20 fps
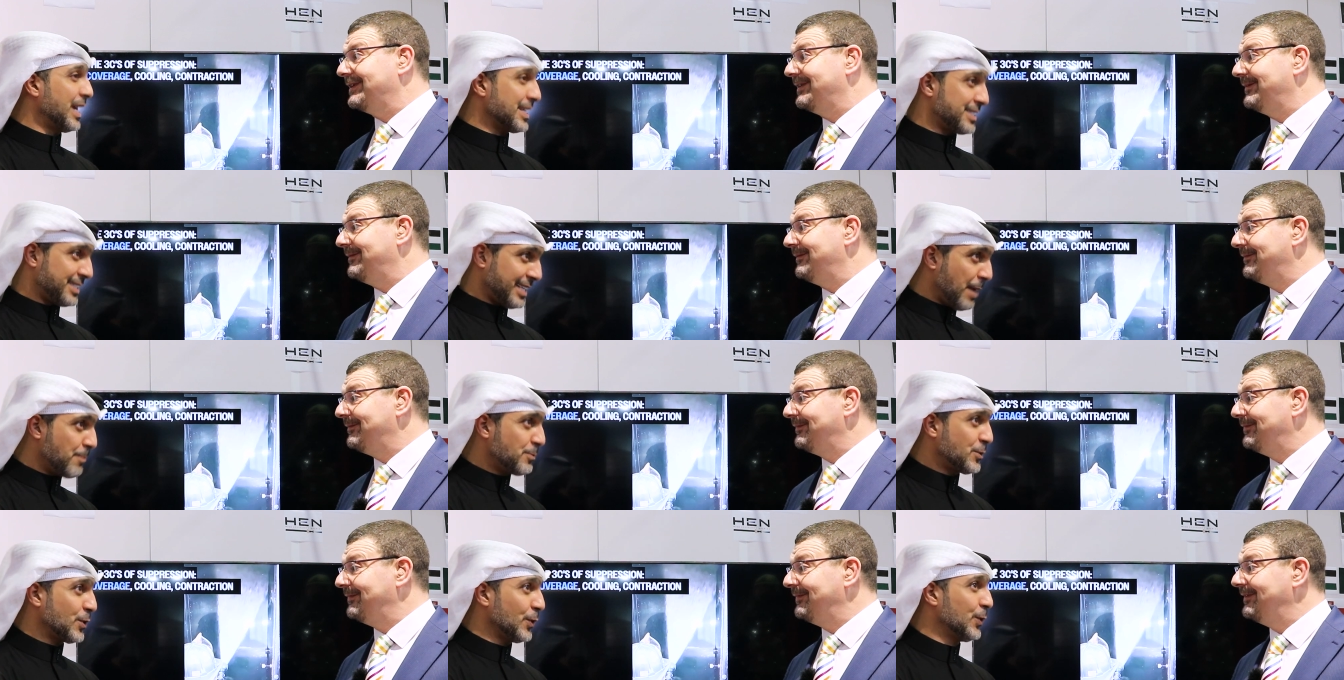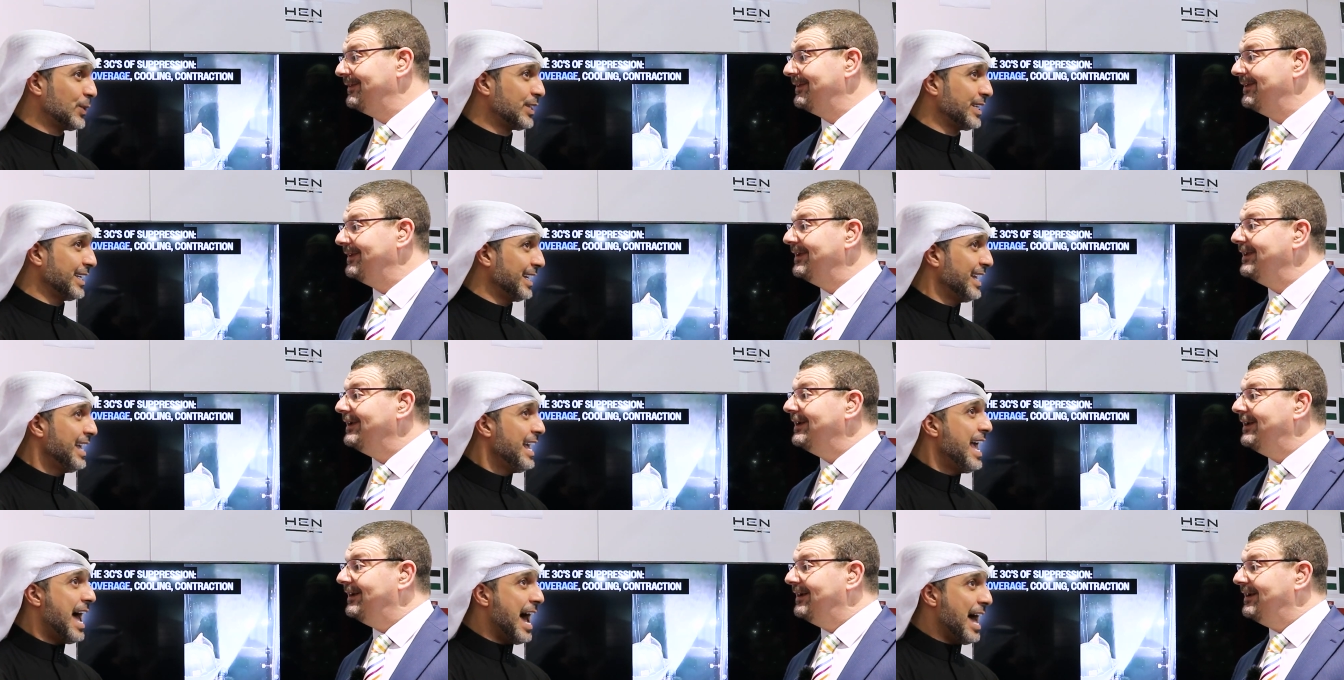Speaker 1: yes
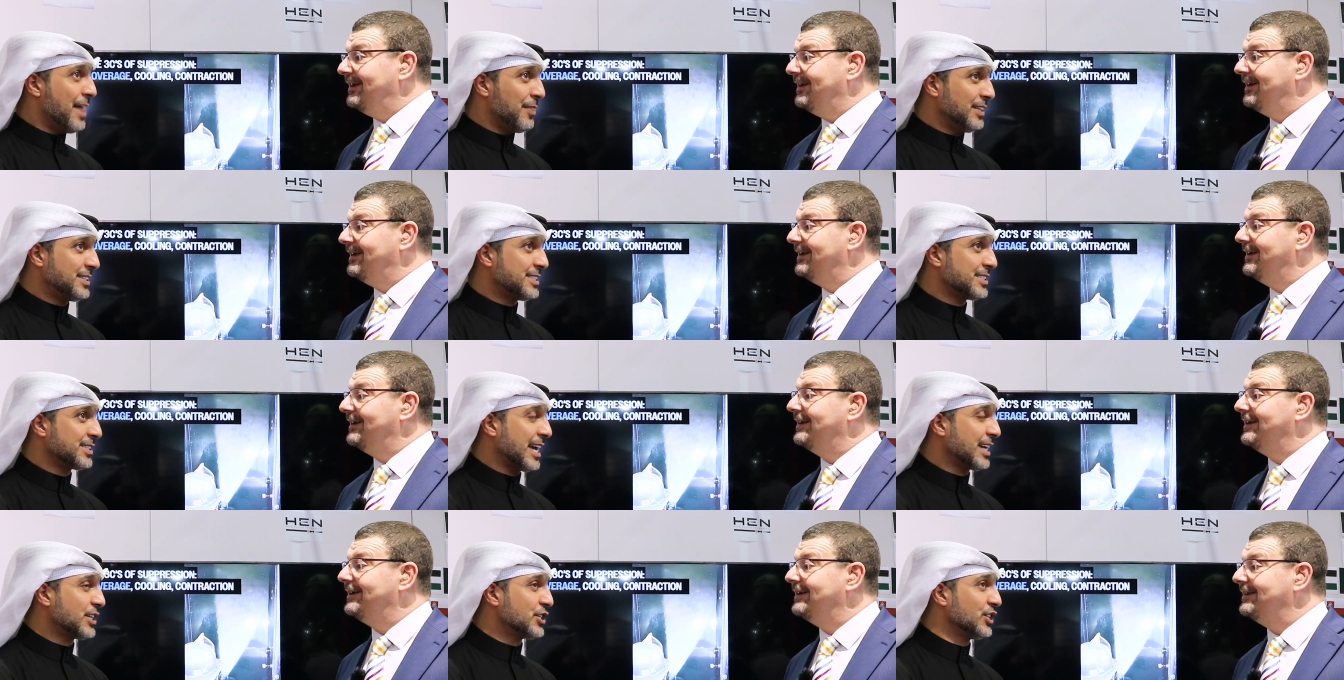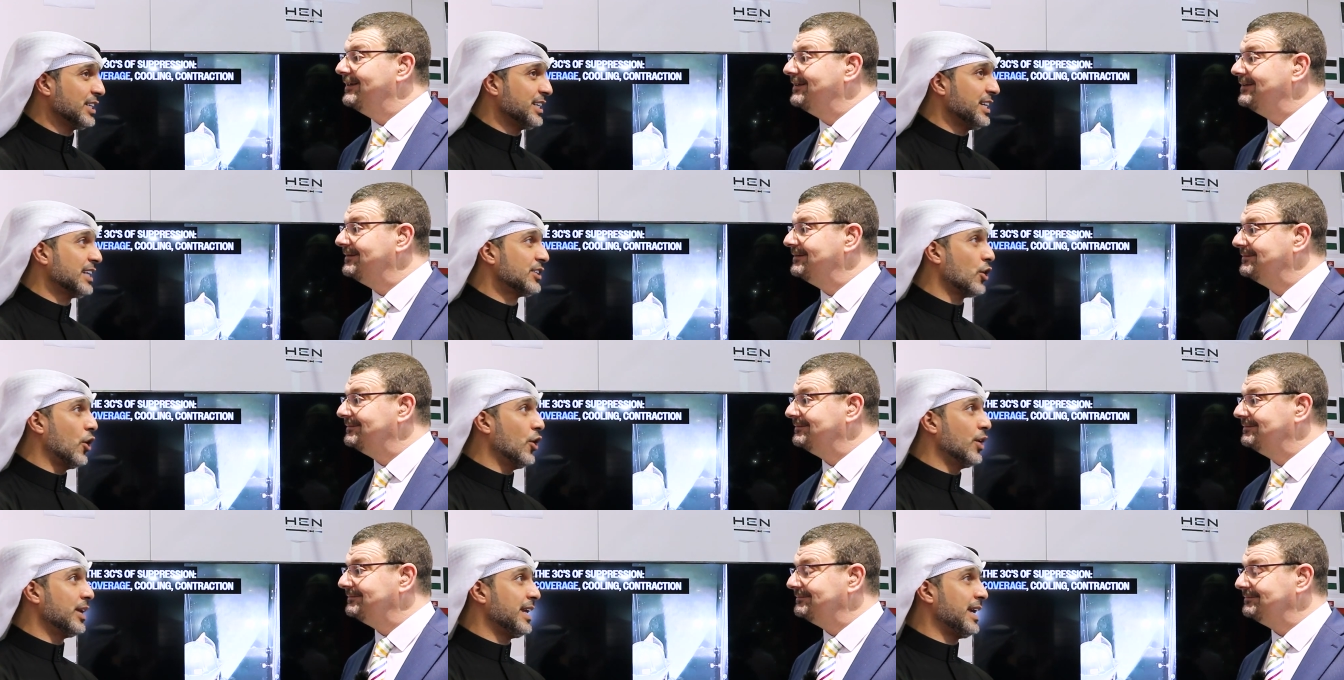absolutely and this is actually
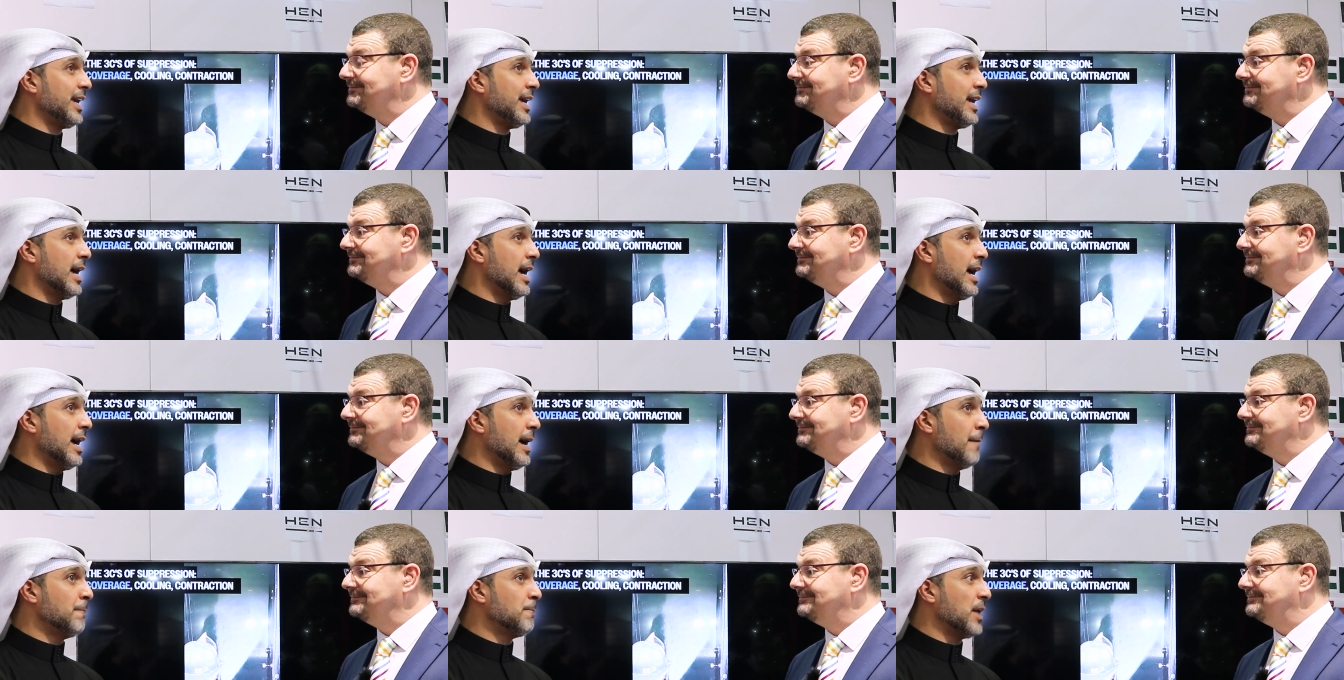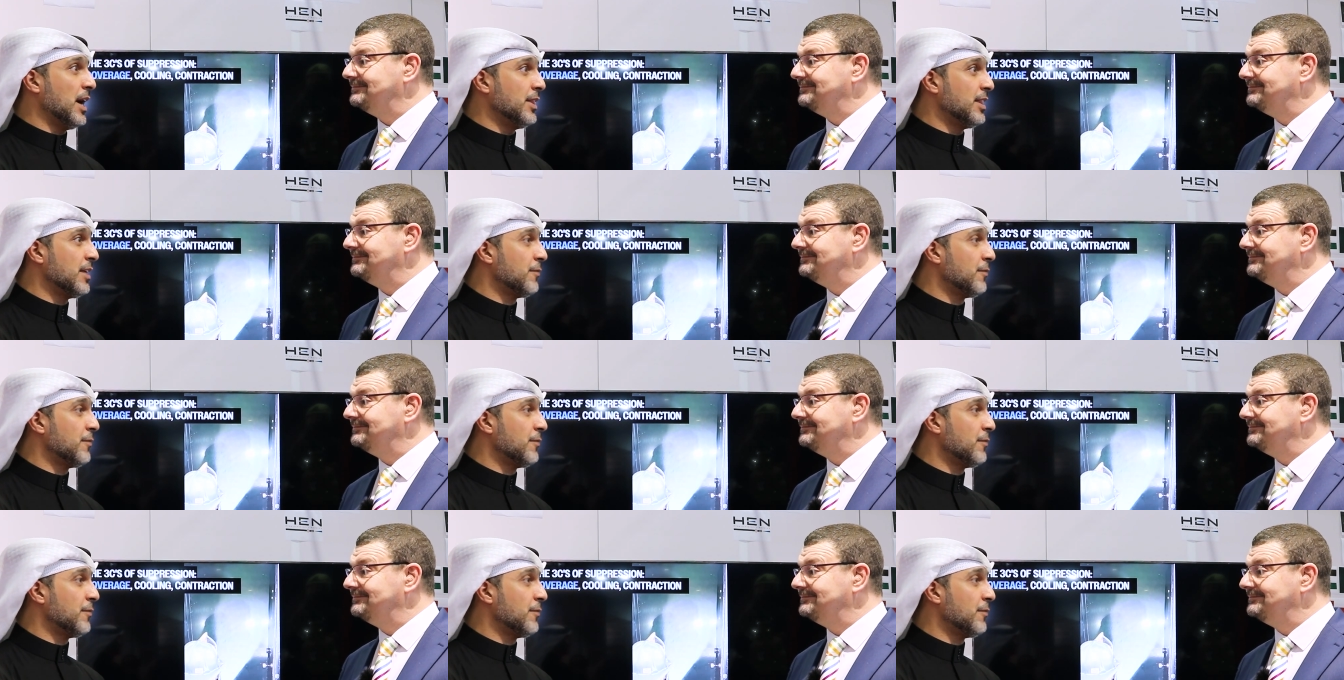not only uh,